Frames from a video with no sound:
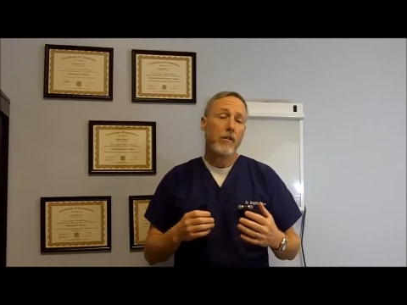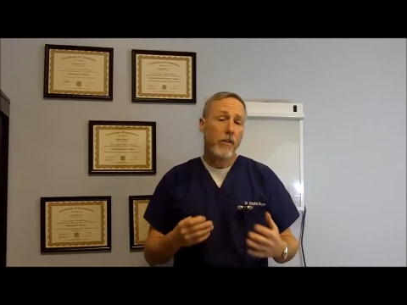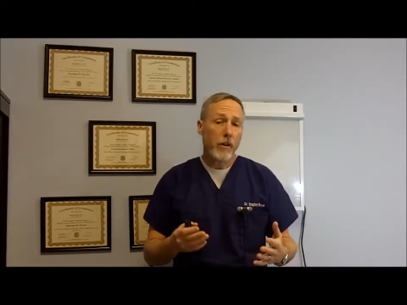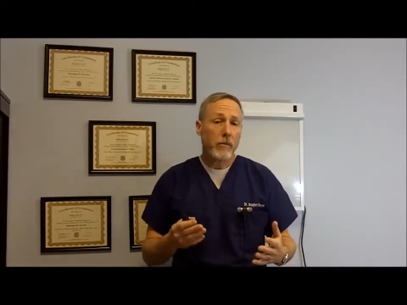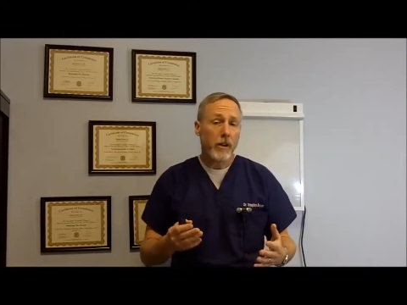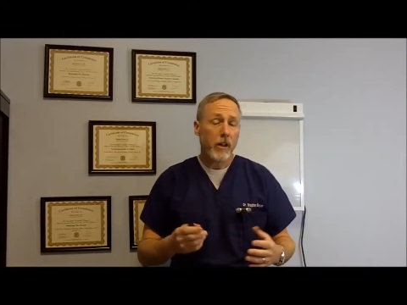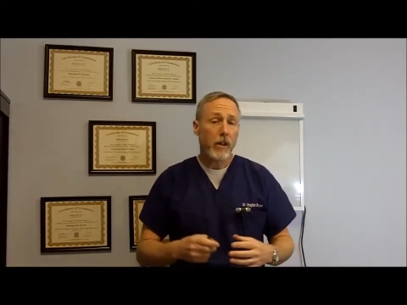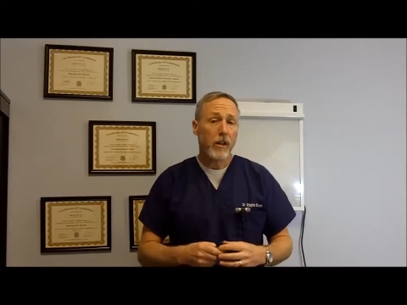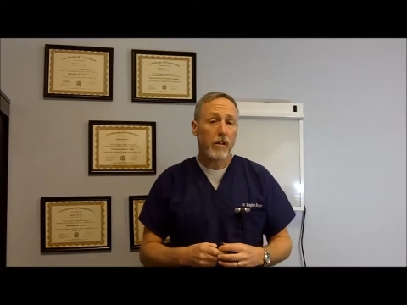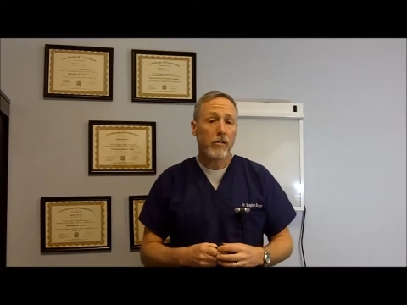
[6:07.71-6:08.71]
Vitamin
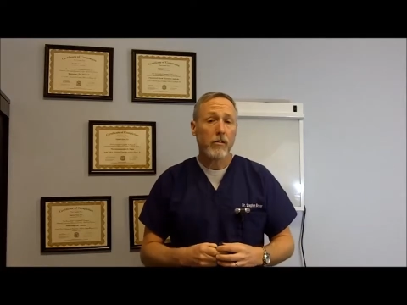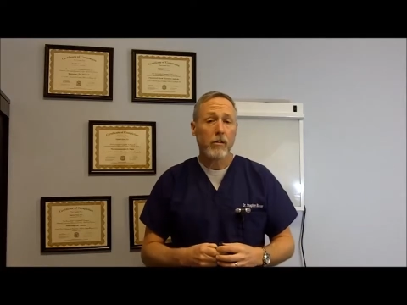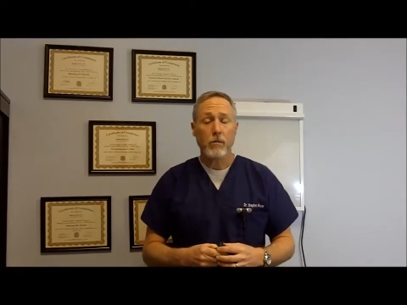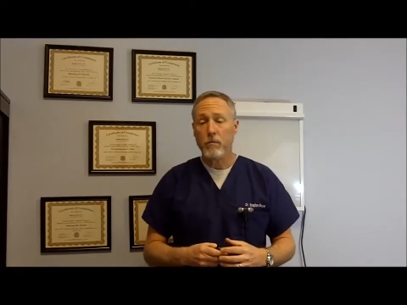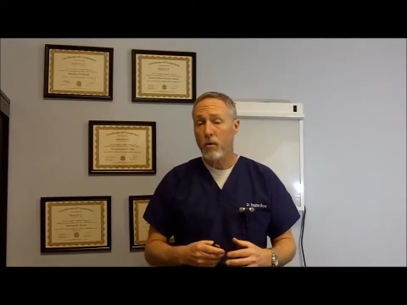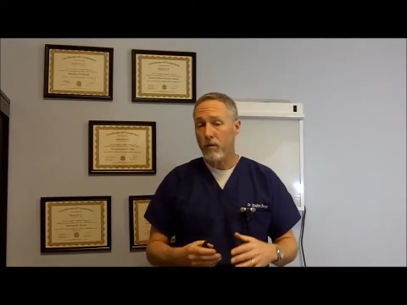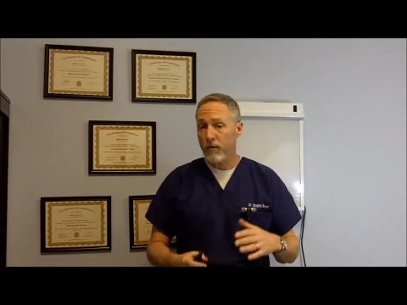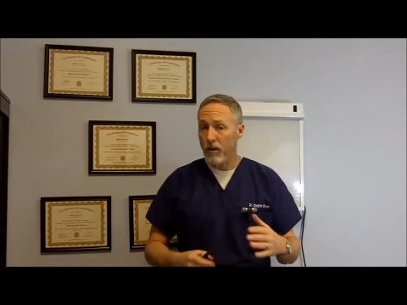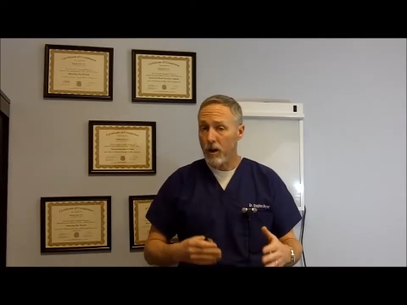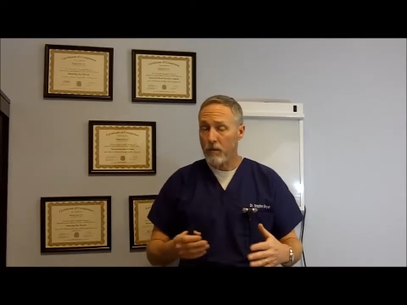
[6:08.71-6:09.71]
D is important
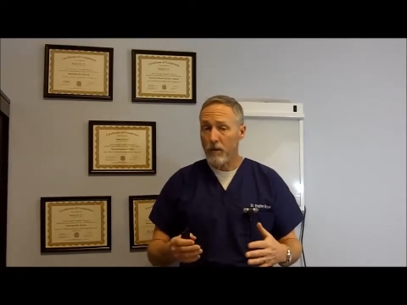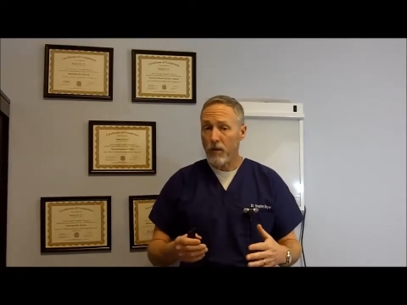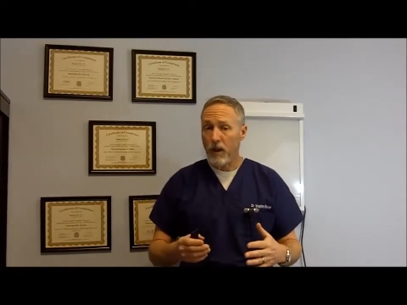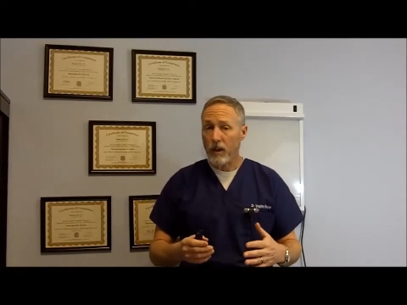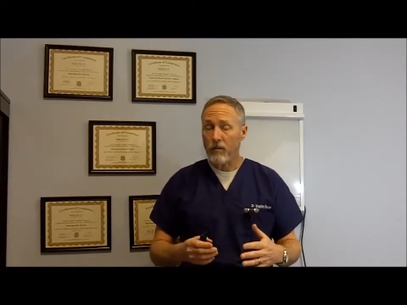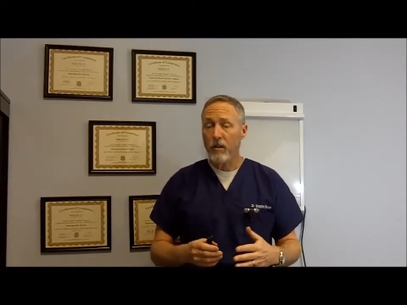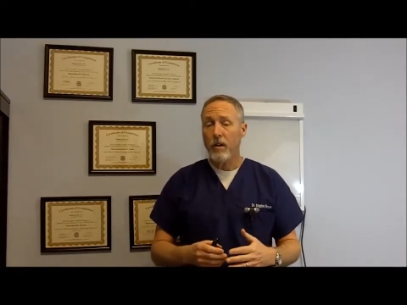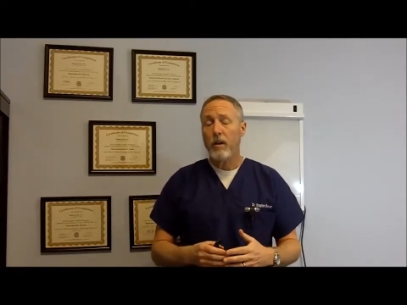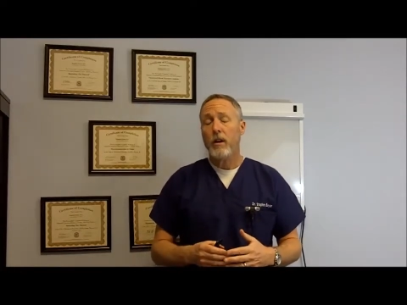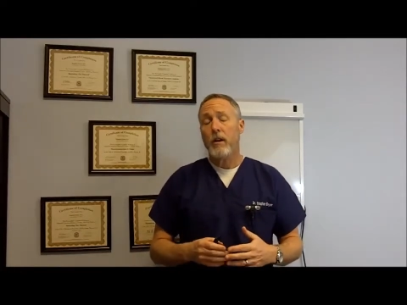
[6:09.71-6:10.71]
for a number of things,
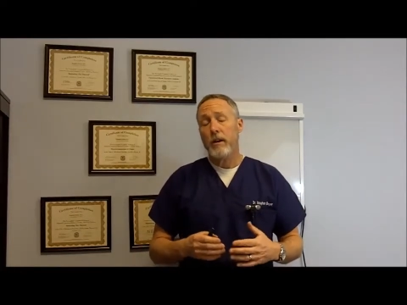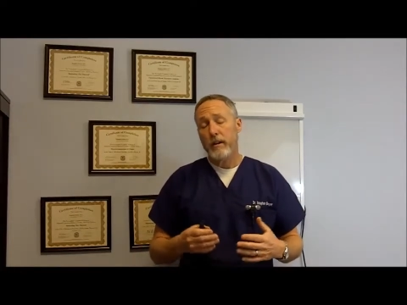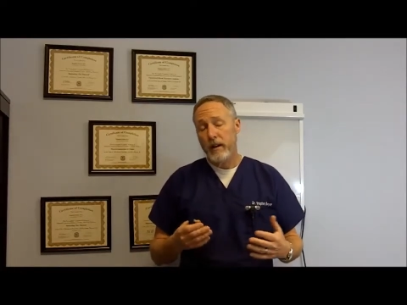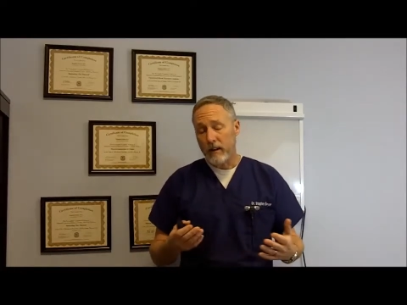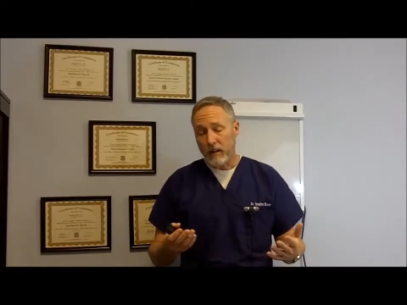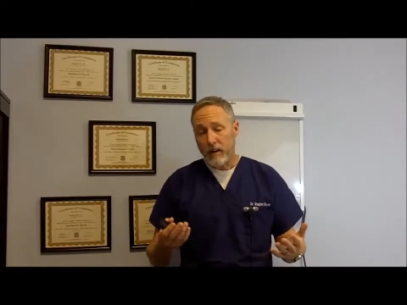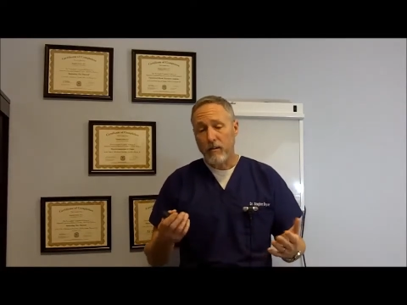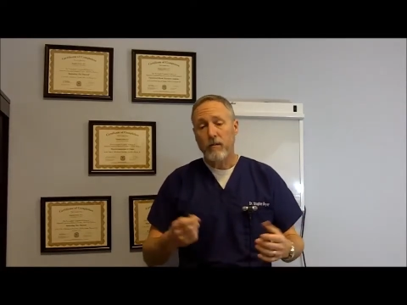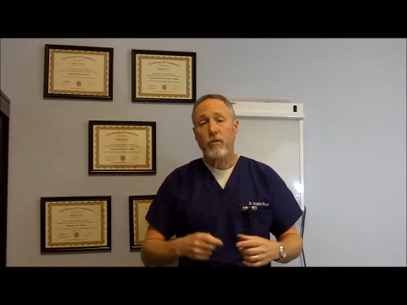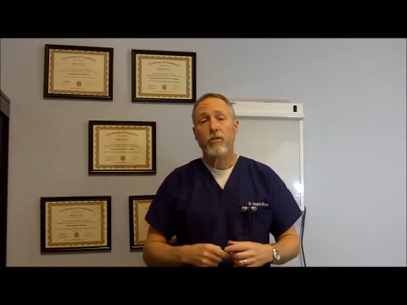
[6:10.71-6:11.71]
not the
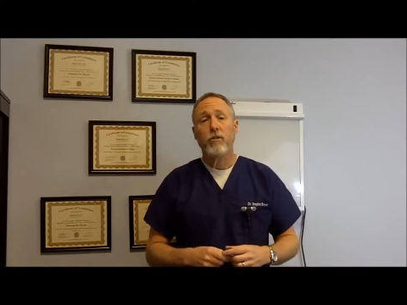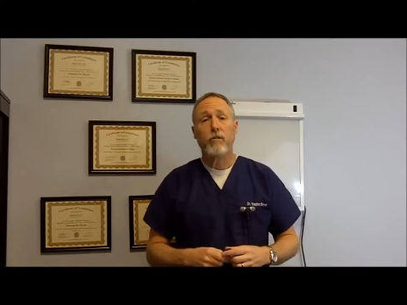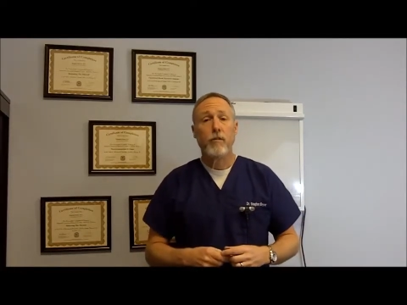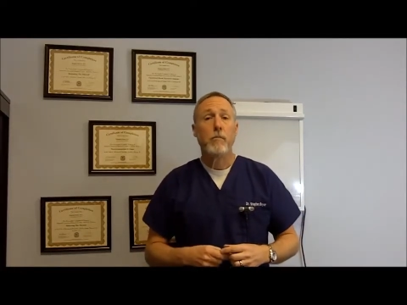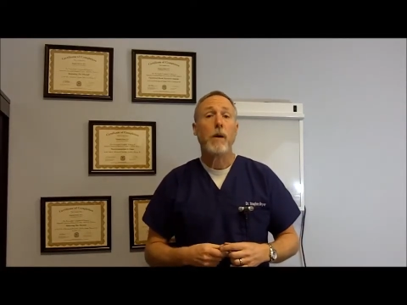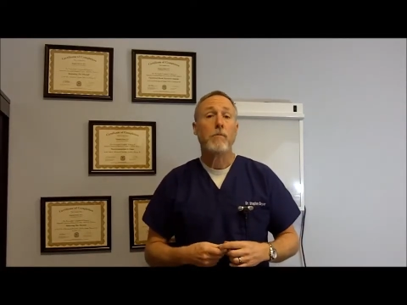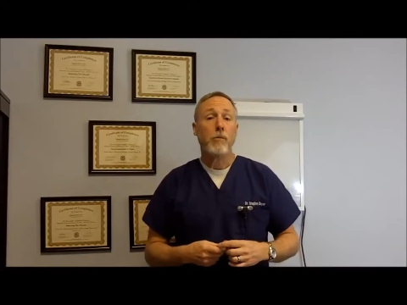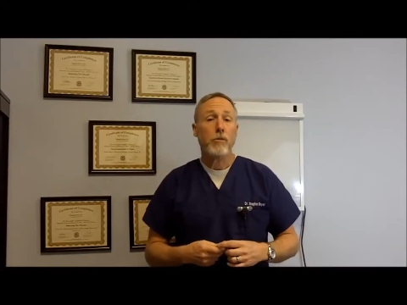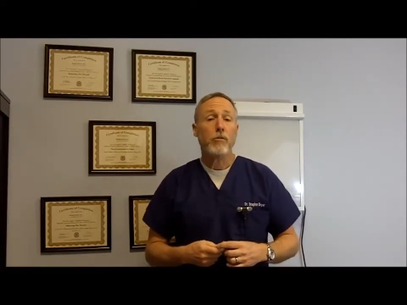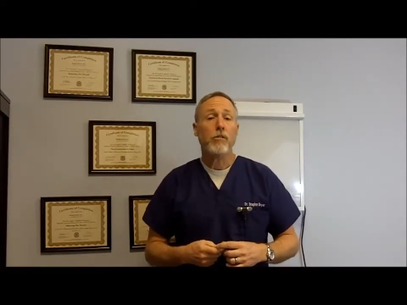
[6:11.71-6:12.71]
least of which is for proper
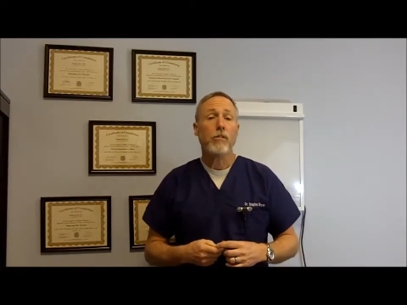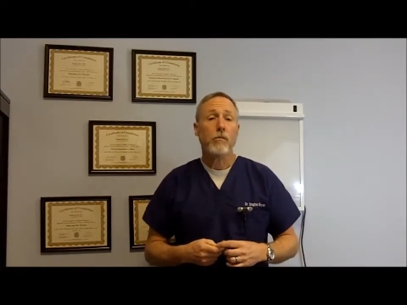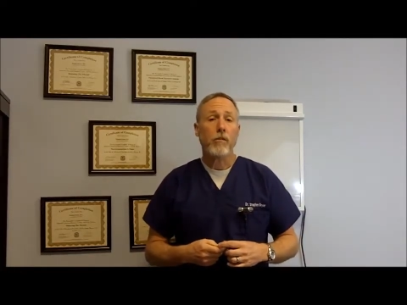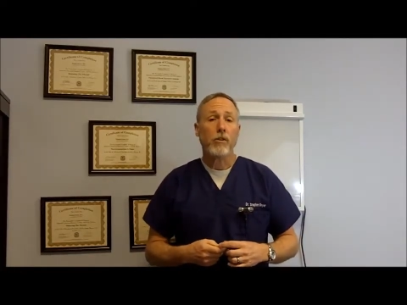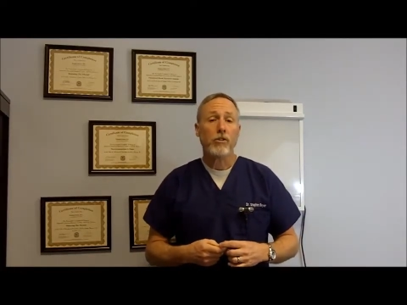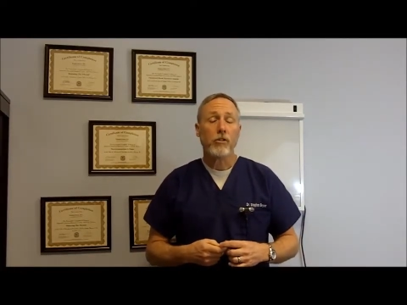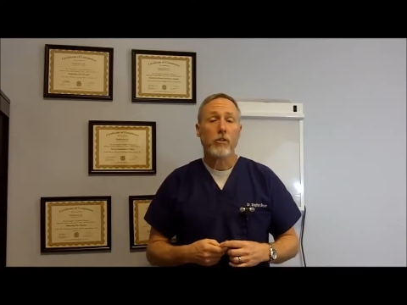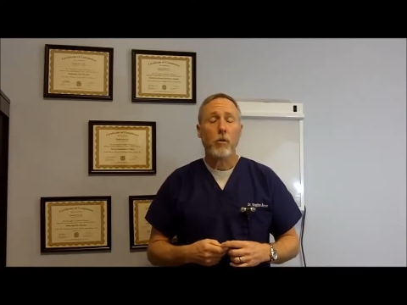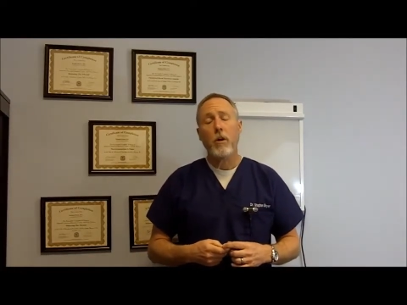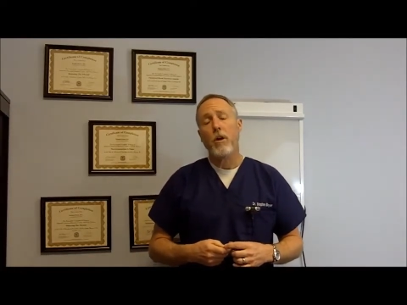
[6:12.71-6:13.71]
immune system function.
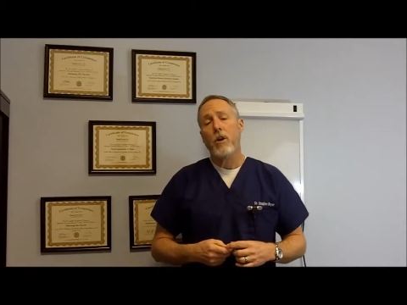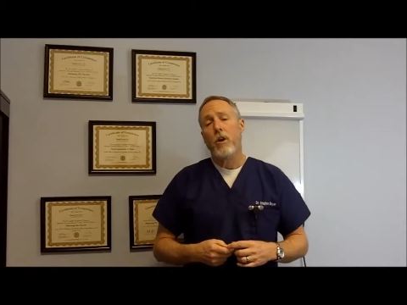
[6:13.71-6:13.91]
So